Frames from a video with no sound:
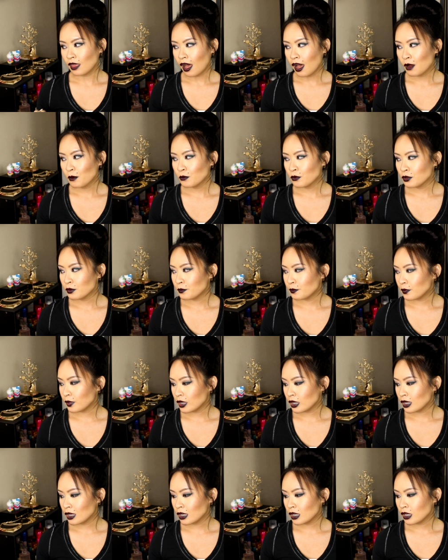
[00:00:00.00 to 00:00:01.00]
That would
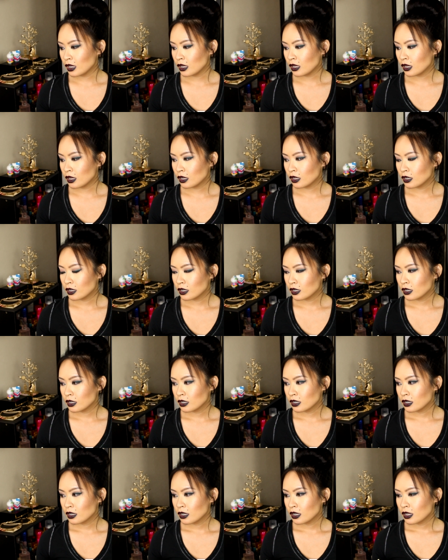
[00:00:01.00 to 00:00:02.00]
be
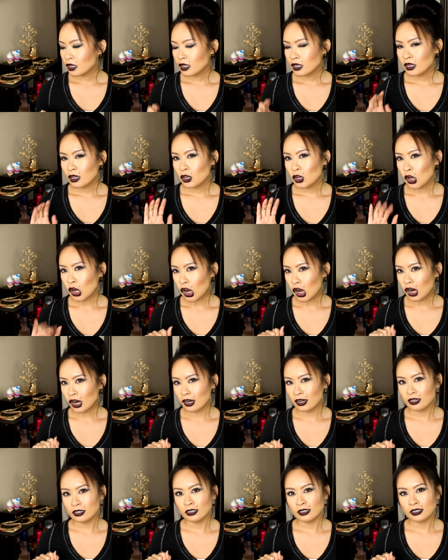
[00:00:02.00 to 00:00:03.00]

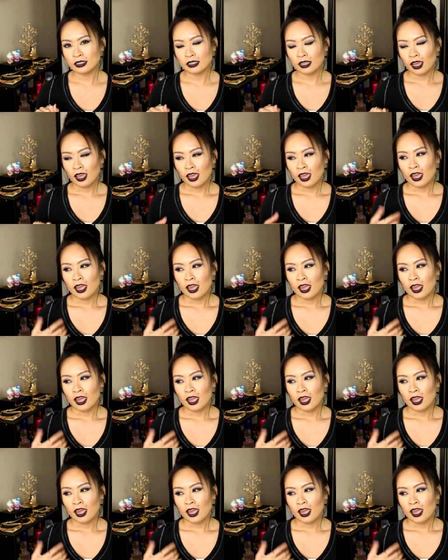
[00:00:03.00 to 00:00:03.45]
cars.